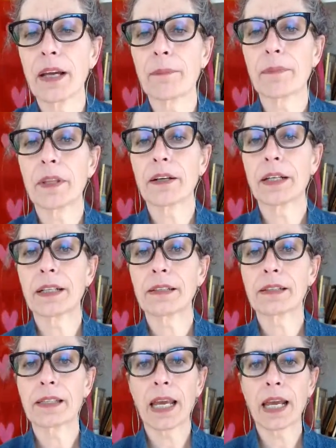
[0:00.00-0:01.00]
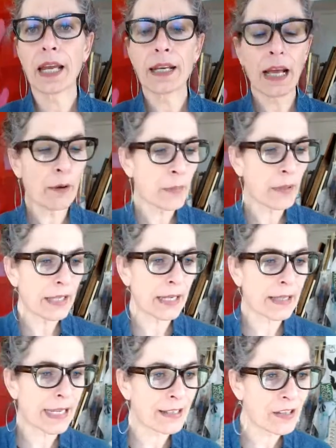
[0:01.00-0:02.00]
yeah, there it is. And I'll put
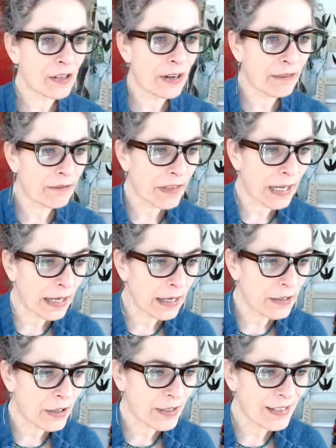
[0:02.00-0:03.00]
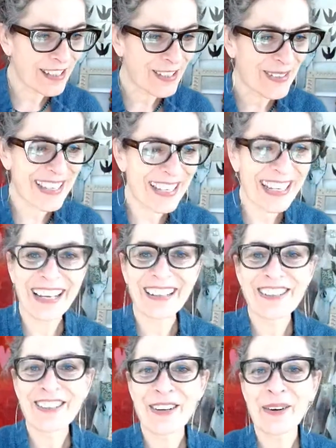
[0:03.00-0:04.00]
it in the Instagram feed just as soon as I
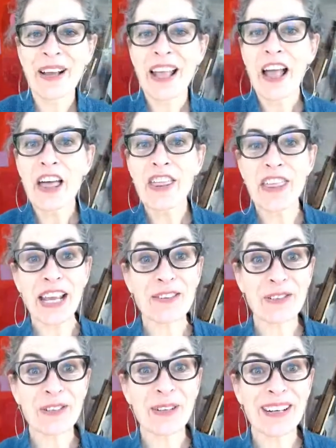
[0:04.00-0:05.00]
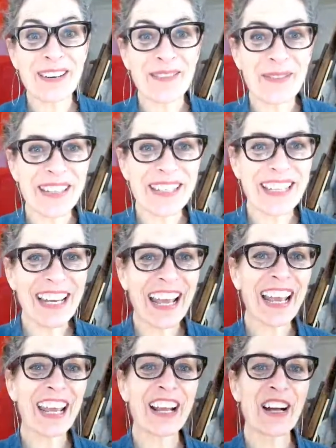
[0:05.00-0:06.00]
can. So thanks for tuning in with me
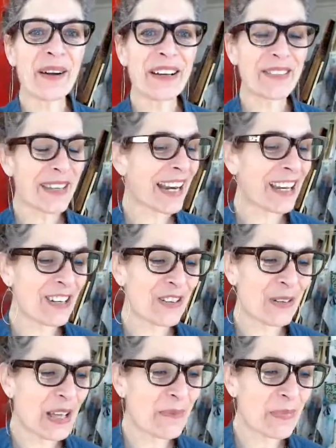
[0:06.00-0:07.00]
today. Go outside, enjoy that